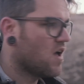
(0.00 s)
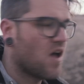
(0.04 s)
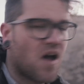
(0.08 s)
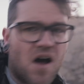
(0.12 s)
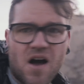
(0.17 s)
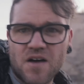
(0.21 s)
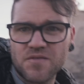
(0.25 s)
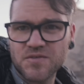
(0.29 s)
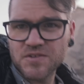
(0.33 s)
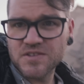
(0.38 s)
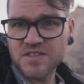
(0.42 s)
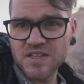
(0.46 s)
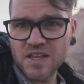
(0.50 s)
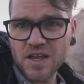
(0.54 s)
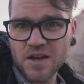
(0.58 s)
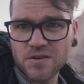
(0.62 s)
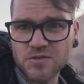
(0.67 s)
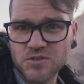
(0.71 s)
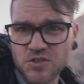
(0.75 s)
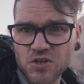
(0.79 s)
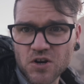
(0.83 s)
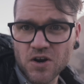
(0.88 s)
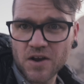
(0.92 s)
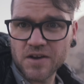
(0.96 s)
obviously I
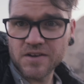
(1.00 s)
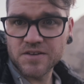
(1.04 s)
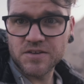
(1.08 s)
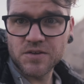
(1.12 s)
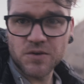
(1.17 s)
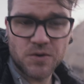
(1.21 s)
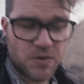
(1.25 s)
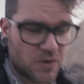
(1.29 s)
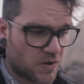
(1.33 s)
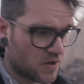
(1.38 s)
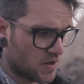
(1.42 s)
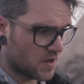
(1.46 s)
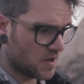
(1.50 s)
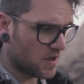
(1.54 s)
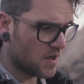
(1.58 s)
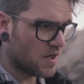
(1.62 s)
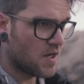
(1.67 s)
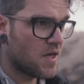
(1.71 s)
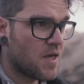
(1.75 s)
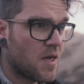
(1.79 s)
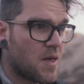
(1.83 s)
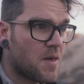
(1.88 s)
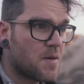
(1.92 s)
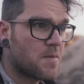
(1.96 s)
was trying to
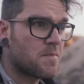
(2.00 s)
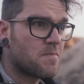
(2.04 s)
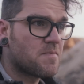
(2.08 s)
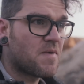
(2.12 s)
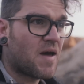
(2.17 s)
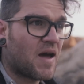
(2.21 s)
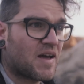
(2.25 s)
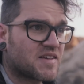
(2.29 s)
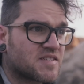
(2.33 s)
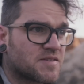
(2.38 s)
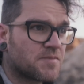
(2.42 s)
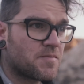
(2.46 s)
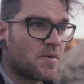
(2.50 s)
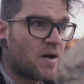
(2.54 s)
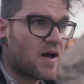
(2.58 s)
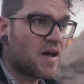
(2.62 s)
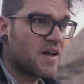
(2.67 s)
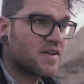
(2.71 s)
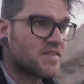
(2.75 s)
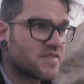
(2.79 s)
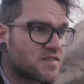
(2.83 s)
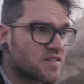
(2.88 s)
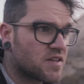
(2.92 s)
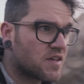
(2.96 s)

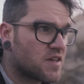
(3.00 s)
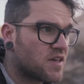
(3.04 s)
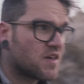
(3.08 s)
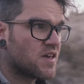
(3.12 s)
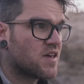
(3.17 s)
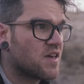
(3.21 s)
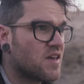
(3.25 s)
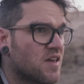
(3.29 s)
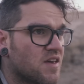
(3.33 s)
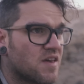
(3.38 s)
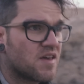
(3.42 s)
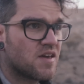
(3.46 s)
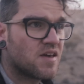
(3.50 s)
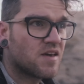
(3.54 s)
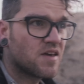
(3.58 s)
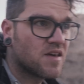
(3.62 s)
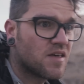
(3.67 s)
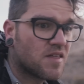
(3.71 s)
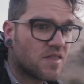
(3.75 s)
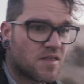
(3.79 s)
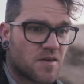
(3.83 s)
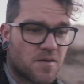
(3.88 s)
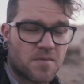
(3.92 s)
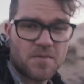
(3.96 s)
maximize
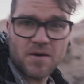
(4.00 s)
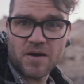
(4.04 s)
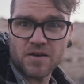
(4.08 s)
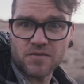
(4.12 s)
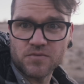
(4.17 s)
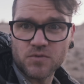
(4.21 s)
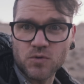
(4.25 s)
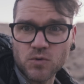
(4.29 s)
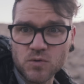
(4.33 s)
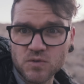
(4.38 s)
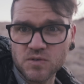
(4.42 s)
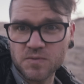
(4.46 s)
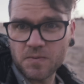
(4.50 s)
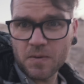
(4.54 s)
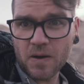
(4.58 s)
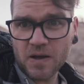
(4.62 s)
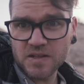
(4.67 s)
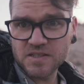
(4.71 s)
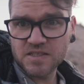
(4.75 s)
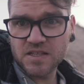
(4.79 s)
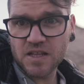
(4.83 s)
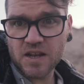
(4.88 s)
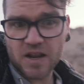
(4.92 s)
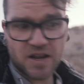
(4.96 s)
the amount of cool
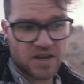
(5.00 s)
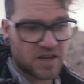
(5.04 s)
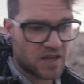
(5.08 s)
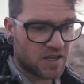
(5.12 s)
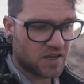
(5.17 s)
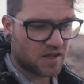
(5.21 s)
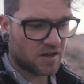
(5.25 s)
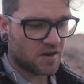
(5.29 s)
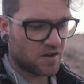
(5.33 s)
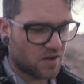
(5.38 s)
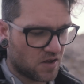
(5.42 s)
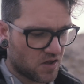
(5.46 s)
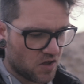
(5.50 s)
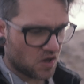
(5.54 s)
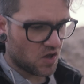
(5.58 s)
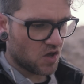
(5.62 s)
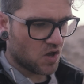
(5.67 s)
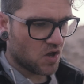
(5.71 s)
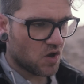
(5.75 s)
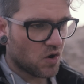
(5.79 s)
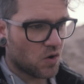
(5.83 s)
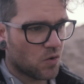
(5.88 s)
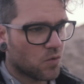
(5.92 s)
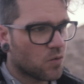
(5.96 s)
spots that I'd hit
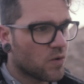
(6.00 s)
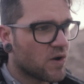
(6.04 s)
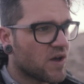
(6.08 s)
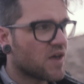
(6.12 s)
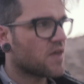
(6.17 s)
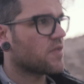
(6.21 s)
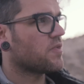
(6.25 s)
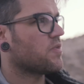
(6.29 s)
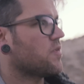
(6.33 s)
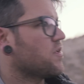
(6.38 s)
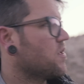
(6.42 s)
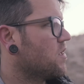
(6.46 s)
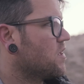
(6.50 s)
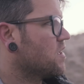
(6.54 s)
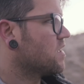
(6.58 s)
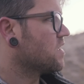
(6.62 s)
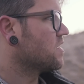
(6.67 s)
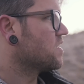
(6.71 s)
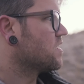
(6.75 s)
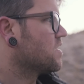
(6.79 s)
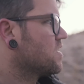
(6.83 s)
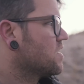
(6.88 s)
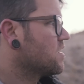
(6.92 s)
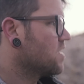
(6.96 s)
with
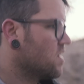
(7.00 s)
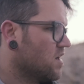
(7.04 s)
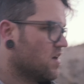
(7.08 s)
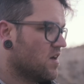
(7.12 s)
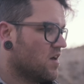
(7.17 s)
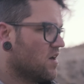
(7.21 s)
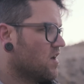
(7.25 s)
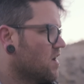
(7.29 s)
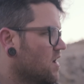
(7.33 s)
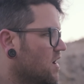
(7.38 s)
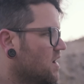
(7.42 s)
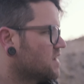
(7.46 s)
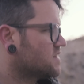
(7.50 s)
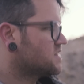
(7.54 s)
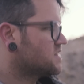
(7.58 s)
a